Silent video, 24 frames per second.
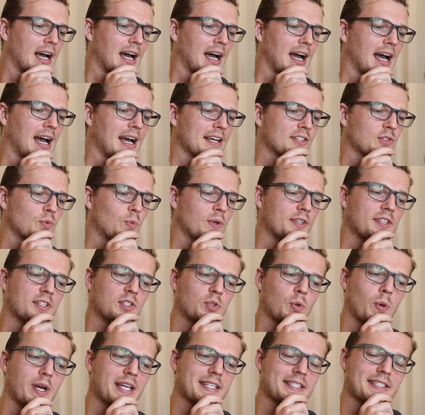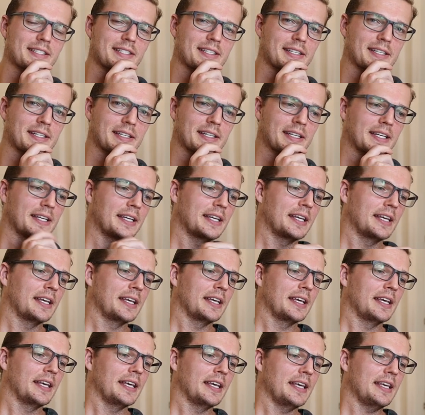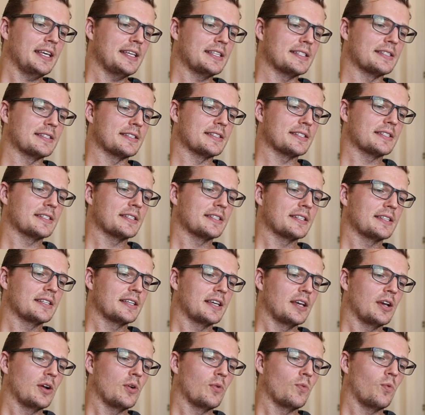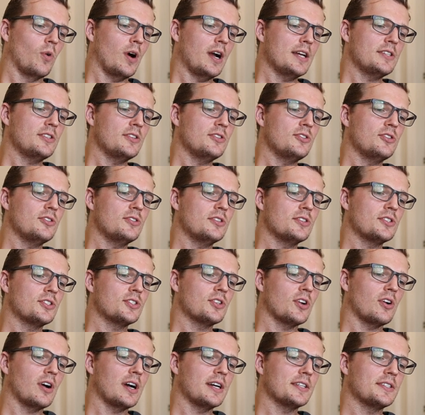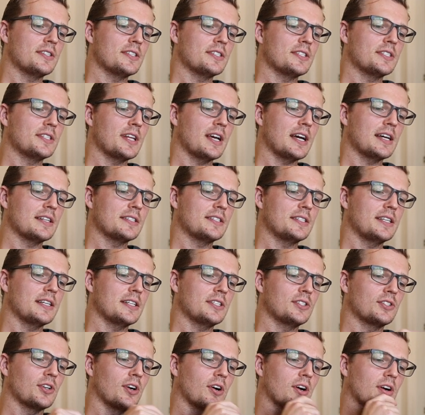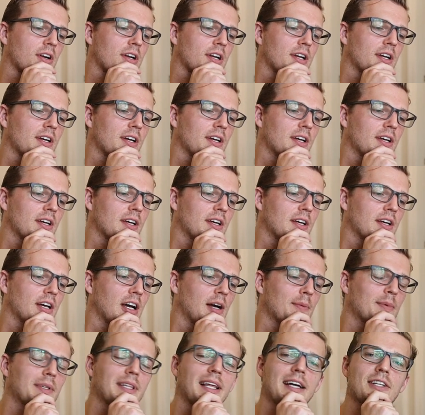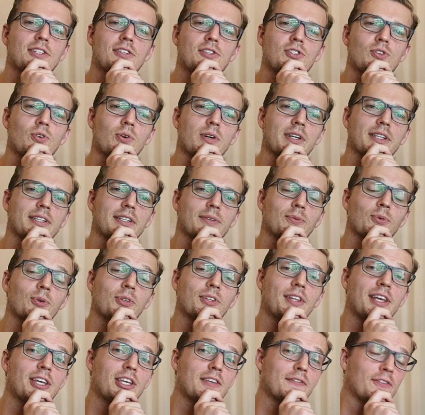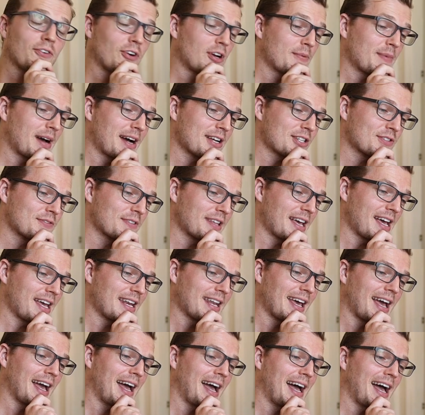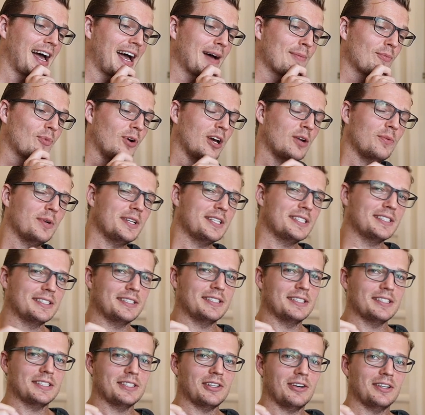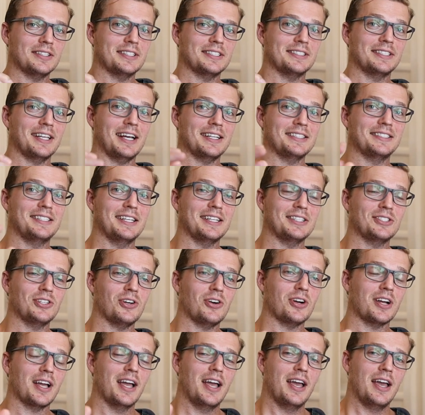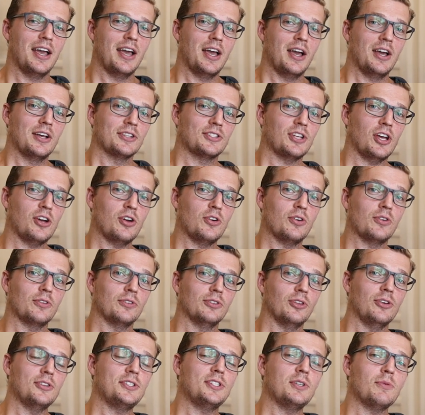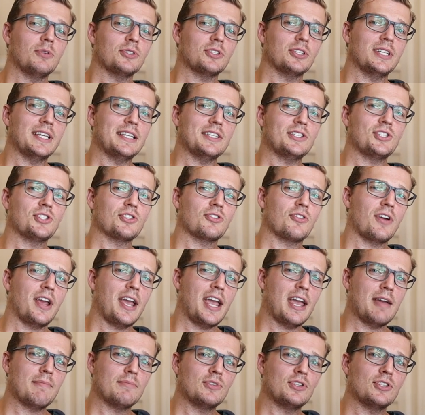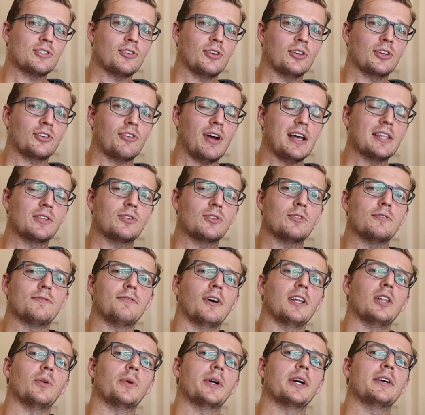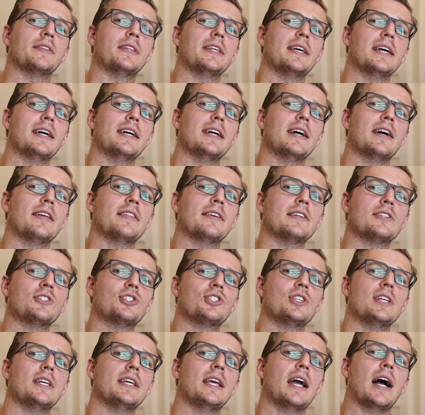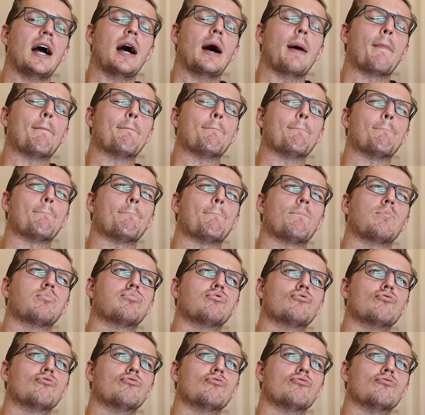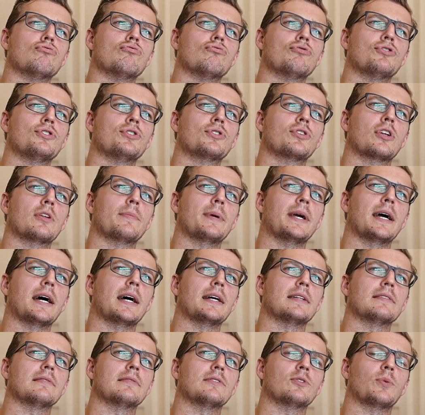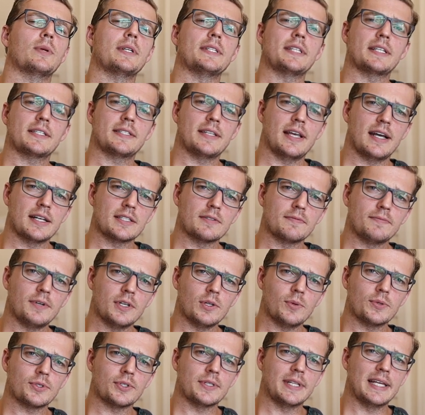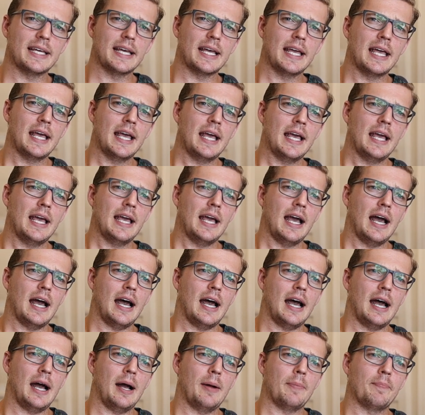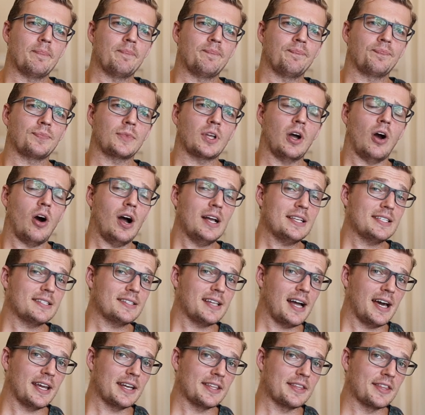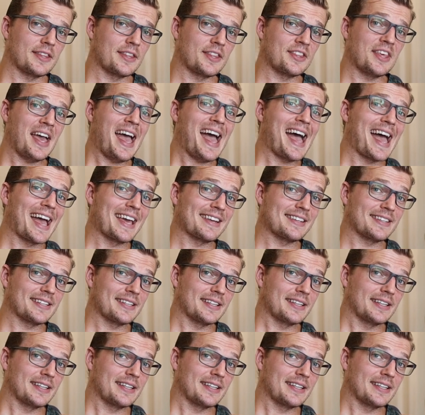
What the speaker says: Art with a twist is, why did you decide to start TikTok? I'm glad you joined. Well, thank you very much for that. Why did we decide to start TikTok? So Lucy was on Instagram. She's got a great little following on there. I think she's got about 26,000 followers on there. I started that